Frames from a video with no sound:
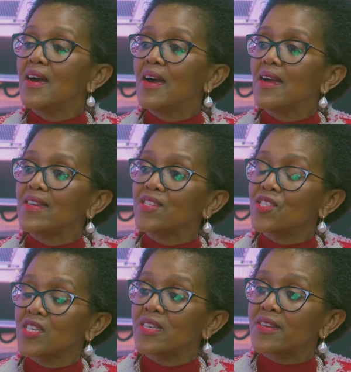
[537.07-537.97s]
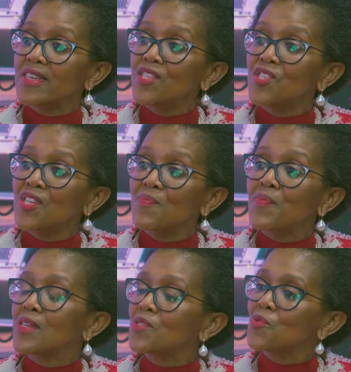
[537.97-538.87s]
and generation,
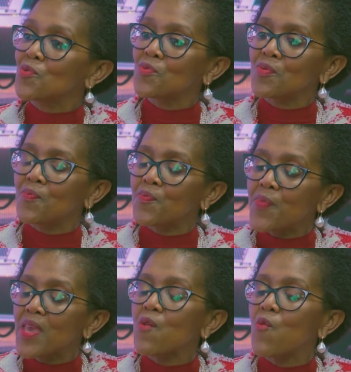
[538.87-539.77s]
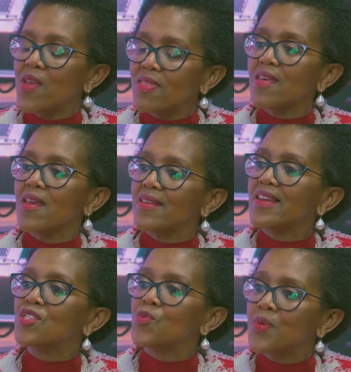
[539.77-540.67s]
but to be with her and
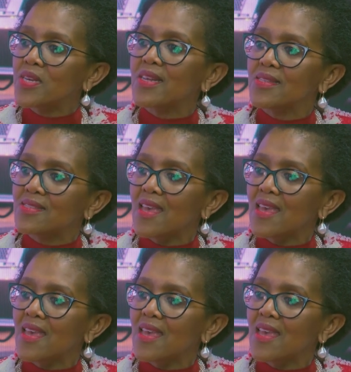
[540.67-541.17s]
experience